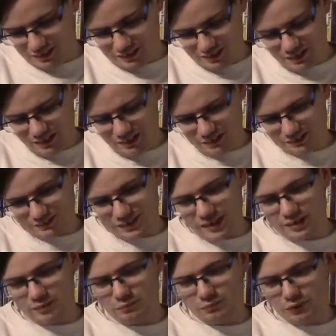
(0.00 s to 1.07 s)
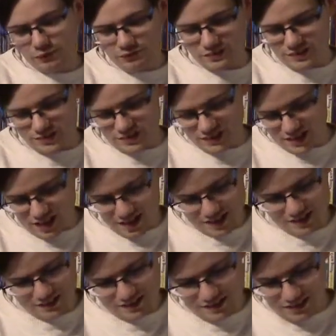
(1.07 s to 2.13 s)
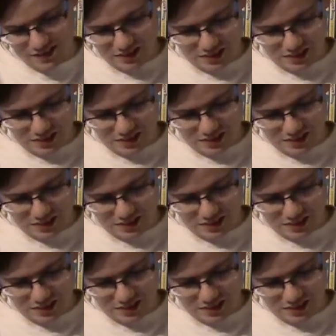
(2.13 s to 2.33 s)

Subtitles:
Nearly right on both these sides.